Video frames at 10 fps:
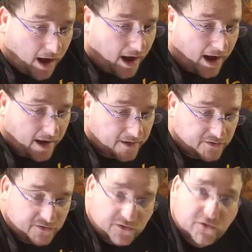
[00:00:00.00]
I
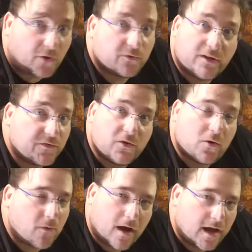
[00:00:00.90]
don't even know
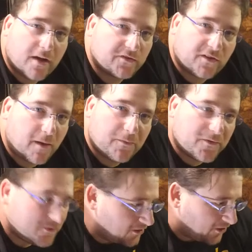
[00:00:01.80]
why I stopped the
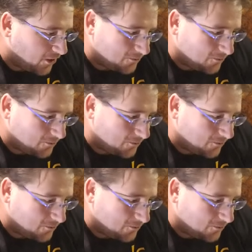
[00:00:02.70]
video.